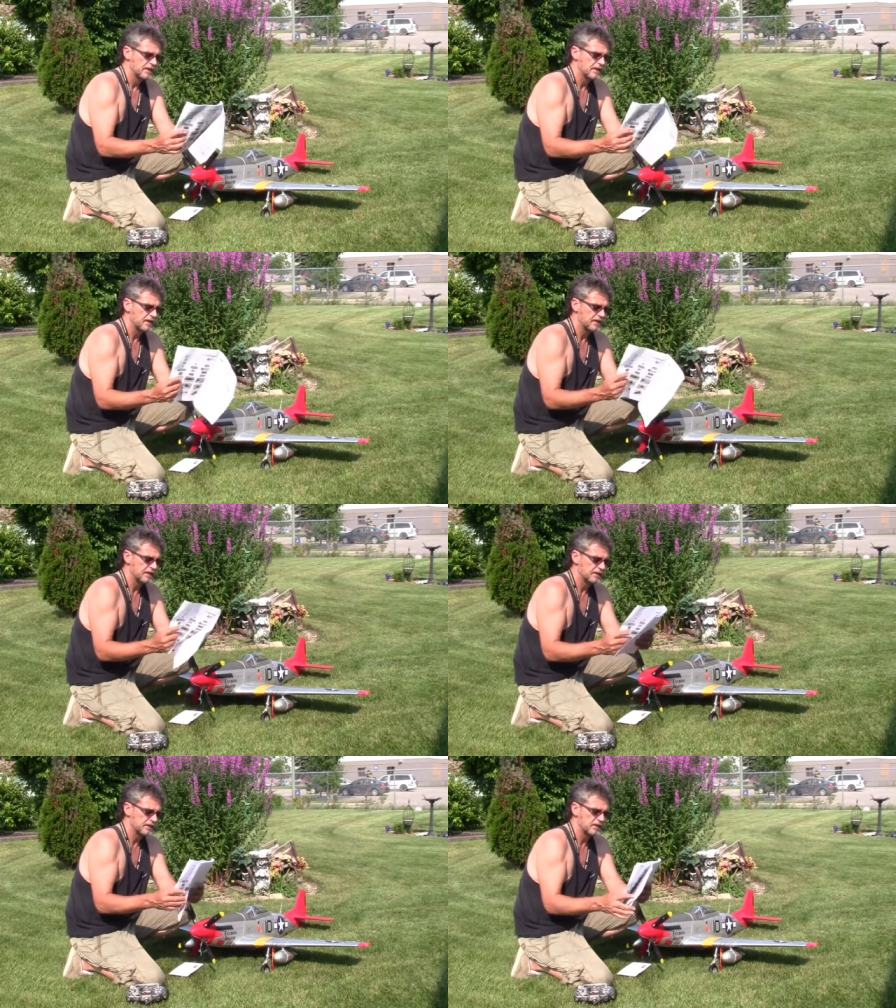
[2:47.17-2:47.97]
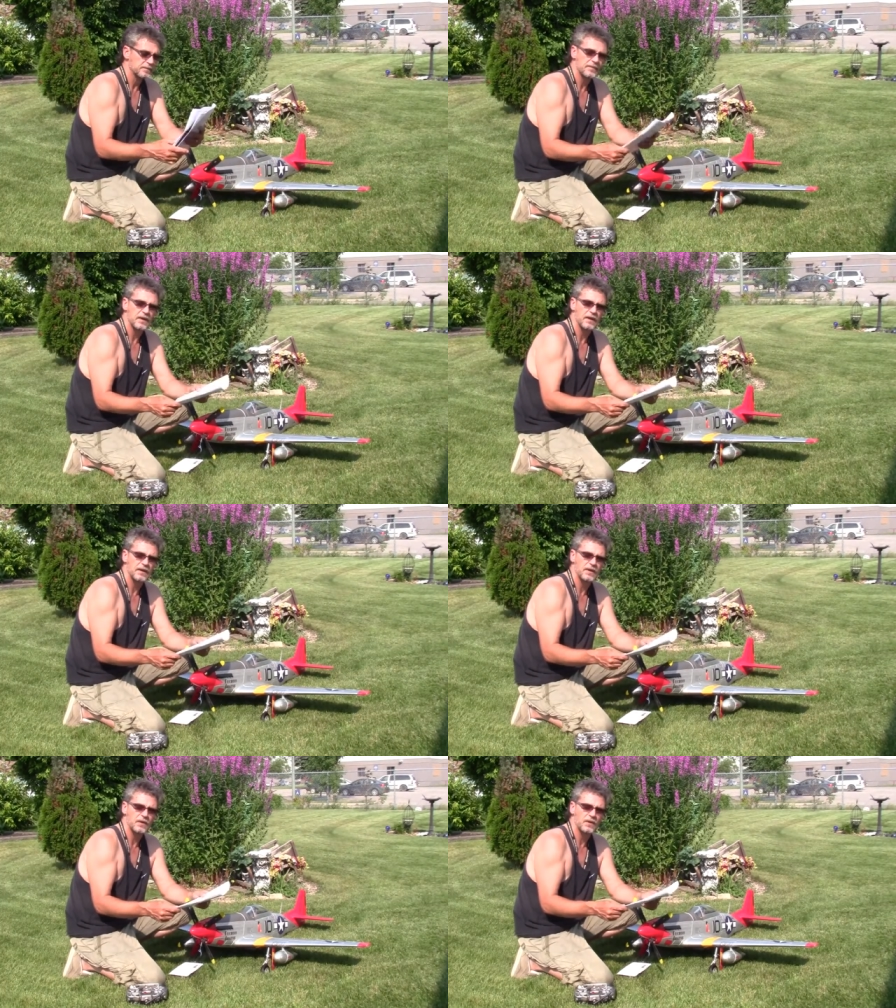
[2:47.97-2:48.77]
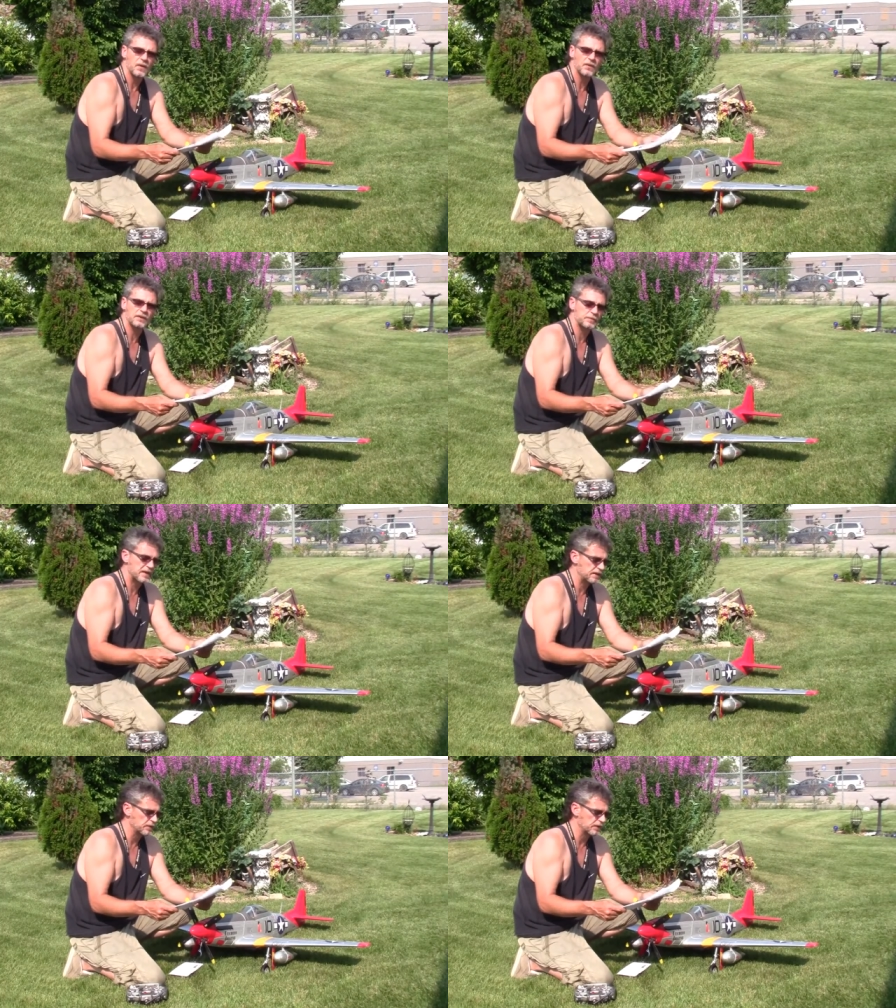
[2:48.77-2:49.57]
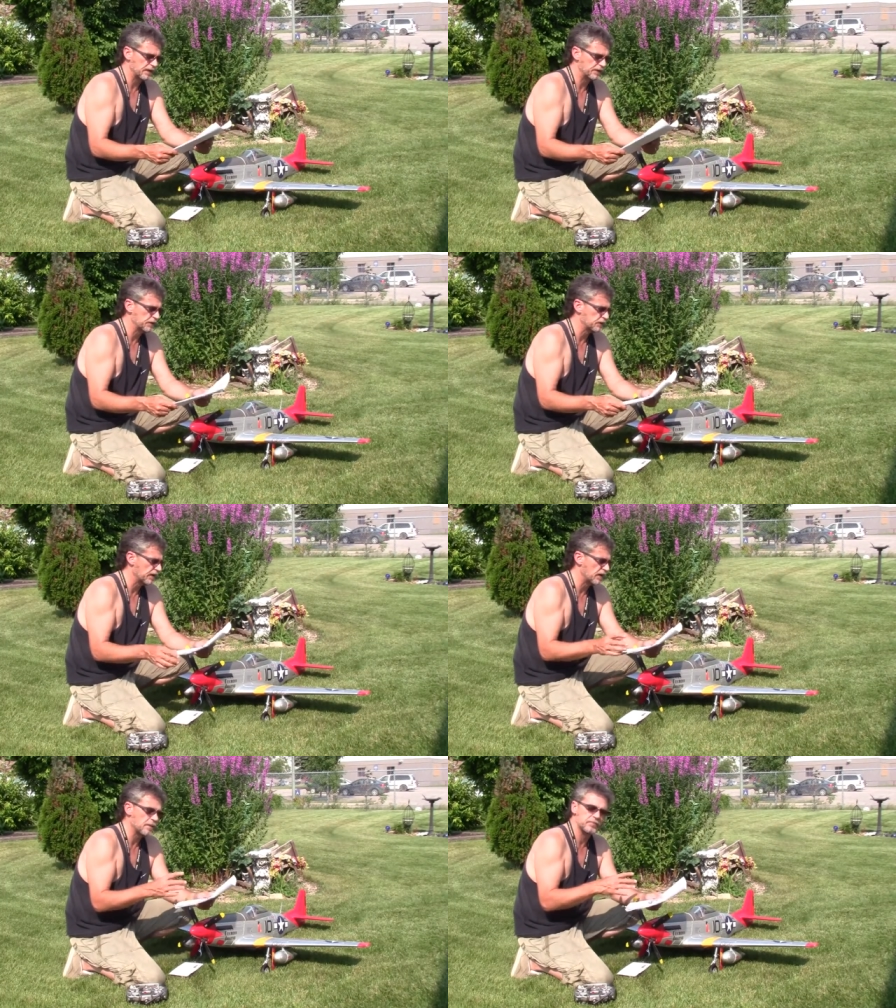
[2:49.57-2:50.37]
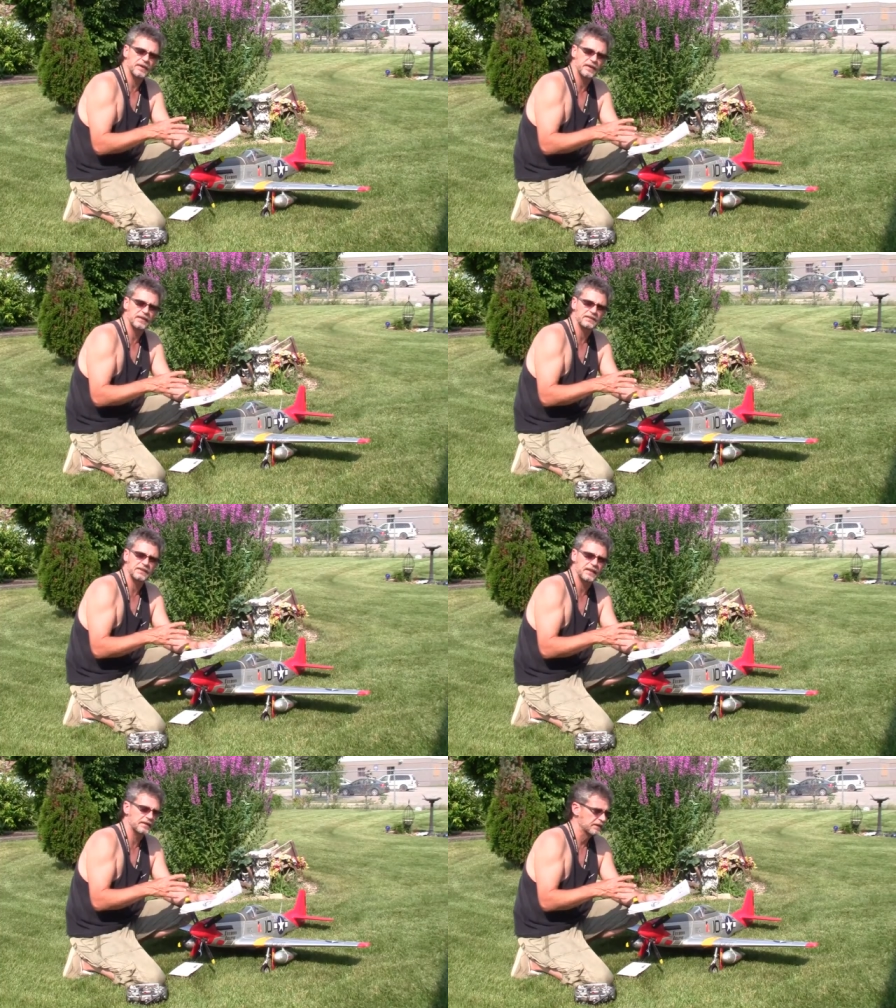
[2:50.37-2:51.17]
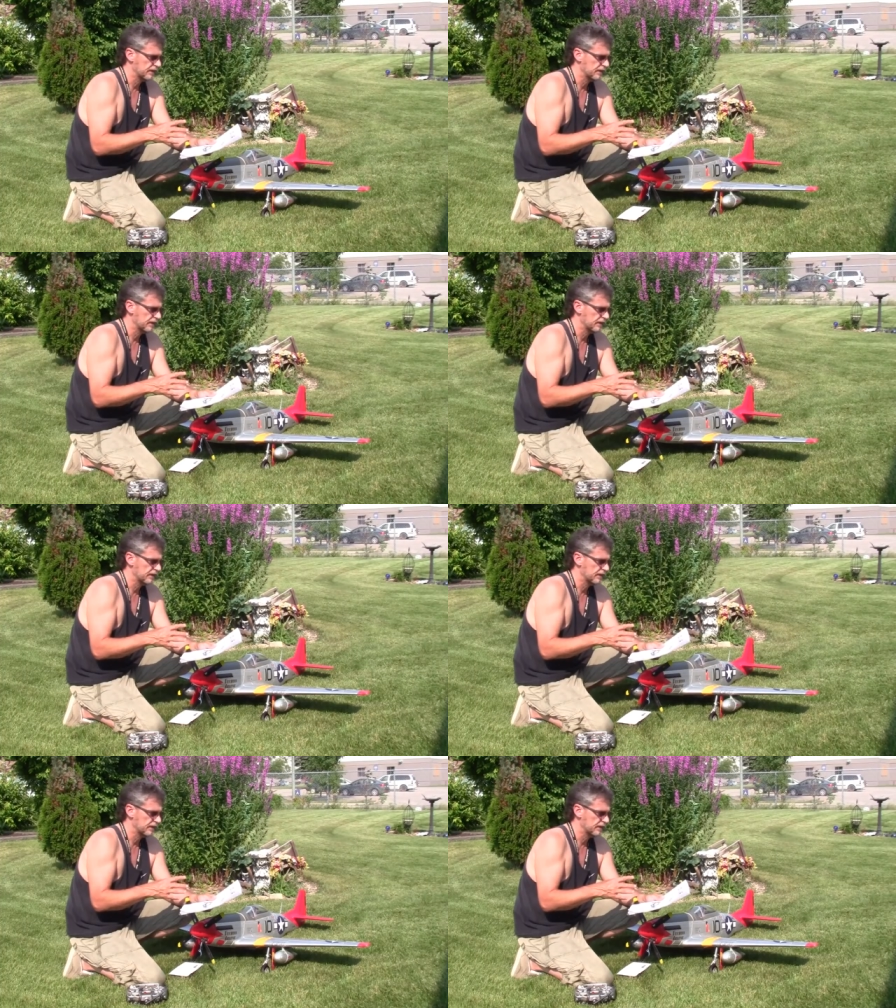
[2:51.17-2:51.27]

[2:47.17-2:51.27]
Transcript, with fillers: uh, owner's manual and you try operating this thing.